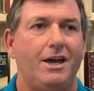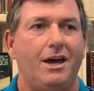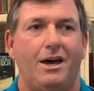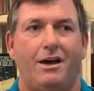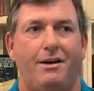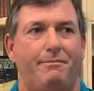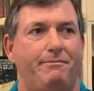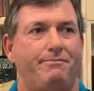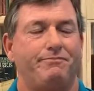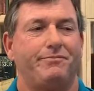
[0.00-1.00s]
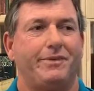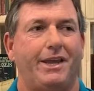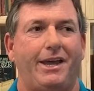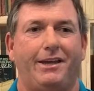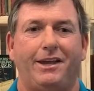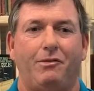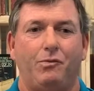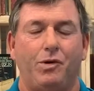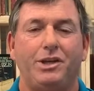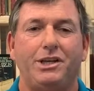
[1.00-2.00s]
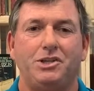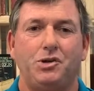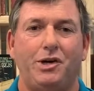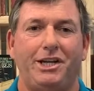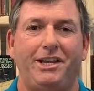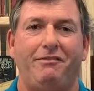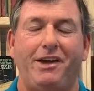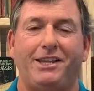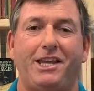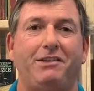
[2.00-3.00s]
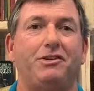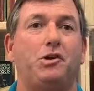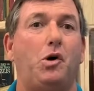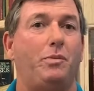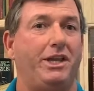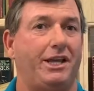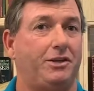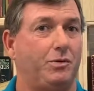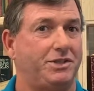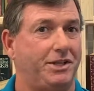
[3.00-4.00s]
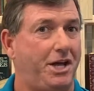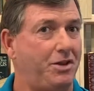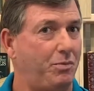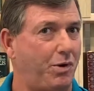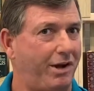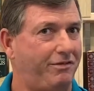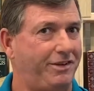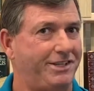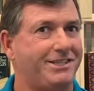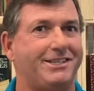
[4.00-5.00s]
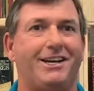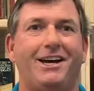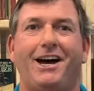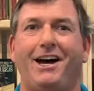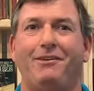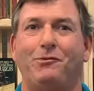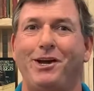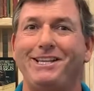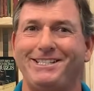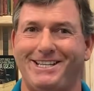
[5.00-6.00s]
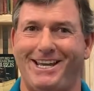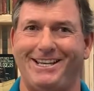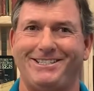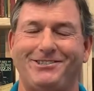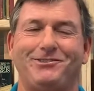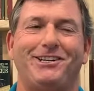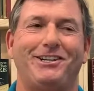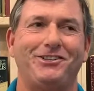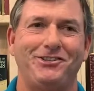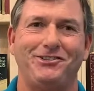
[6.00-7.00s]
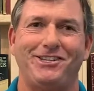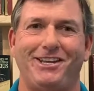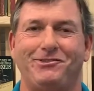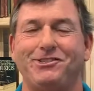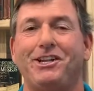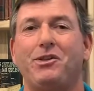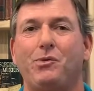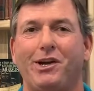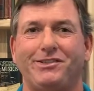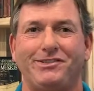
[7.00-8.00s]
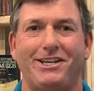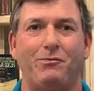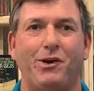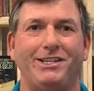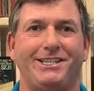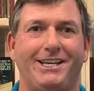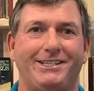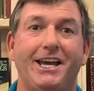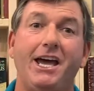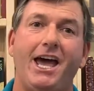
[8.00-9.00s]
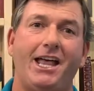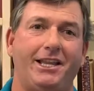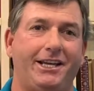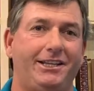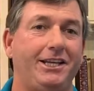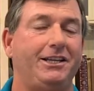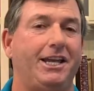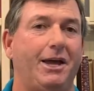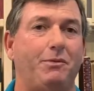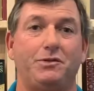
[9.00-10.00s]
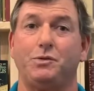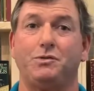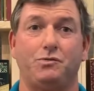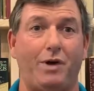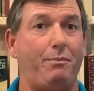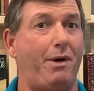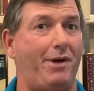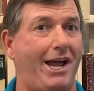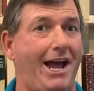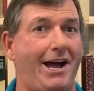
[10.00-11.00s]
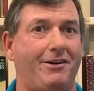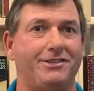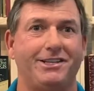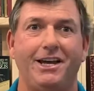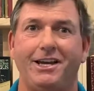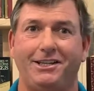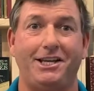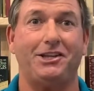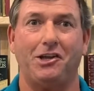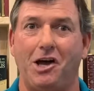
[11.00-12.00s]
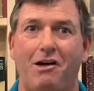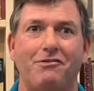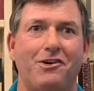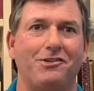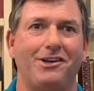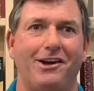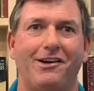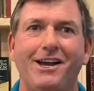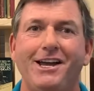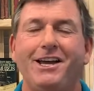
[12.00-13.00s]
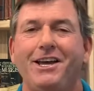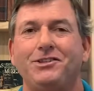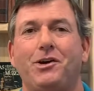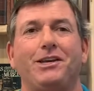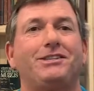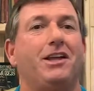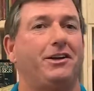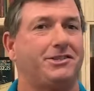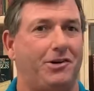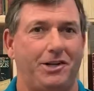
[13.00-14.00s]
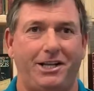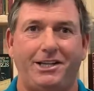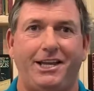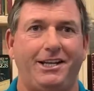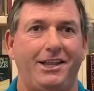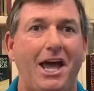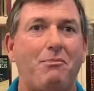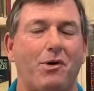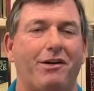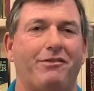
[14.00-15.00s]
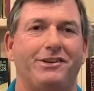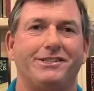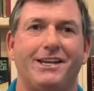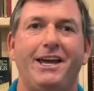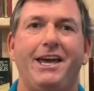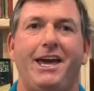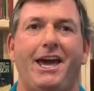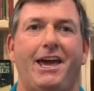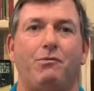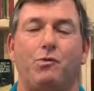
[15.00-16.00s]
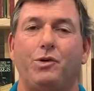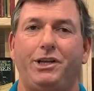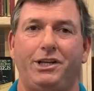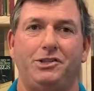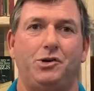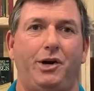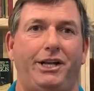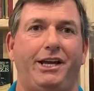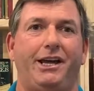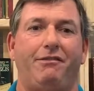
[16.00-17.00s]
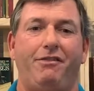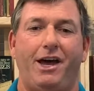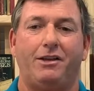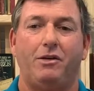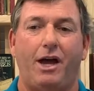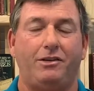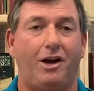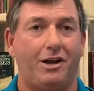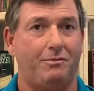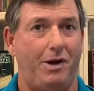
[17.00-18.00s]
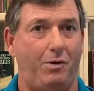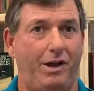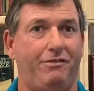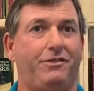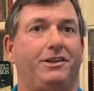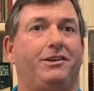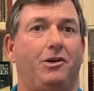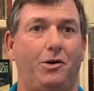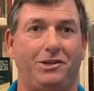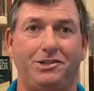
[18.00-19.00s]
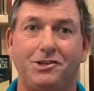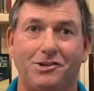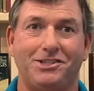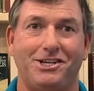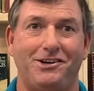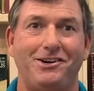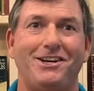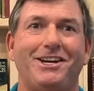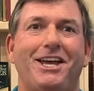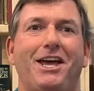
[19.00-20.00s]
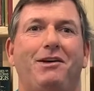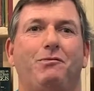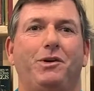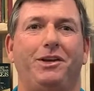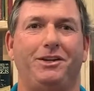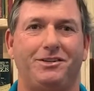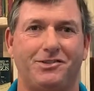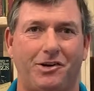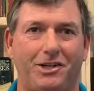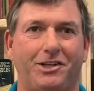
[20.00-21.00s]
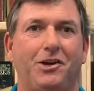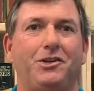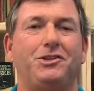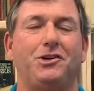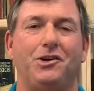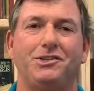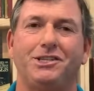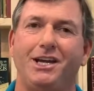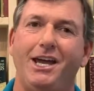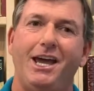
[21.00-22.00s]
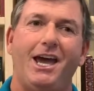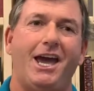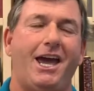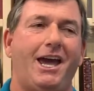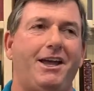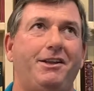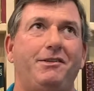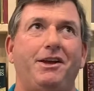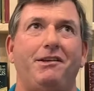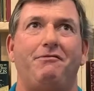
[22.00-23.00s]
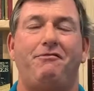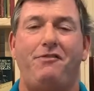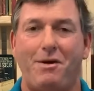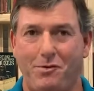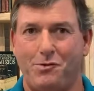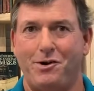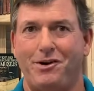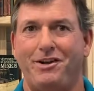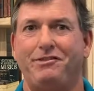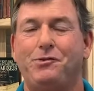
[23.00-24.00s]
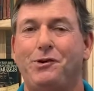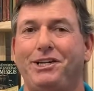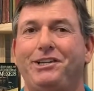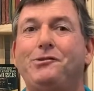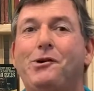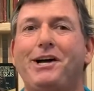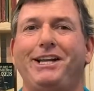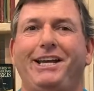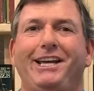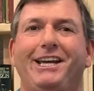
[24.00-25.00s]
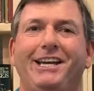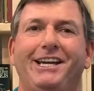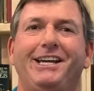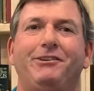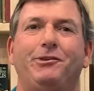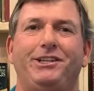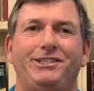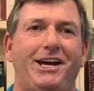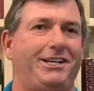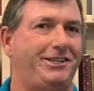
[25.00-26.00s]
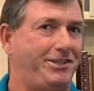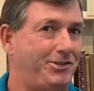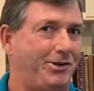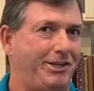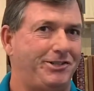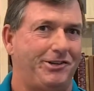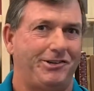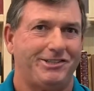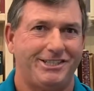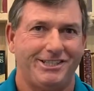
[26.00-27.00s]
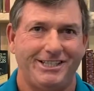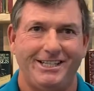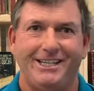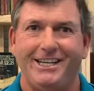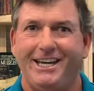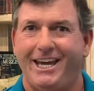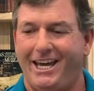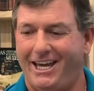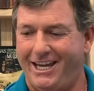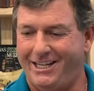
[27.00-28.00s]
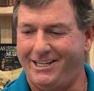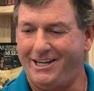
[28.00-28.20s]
I really enjoyed it. In fact, they even told me that there was another breakfast on Wednesdays. This was on a Tuesday. There's another breakfast on Wednesdays at Lake Deaton campus, which was right by my house. I could take the golf cart there. So I started attending that breakfast and really enjoyed it. In fact, I talked my wife into going to church here, and we started to go to church. And in February of 2020, we decided to join the church. And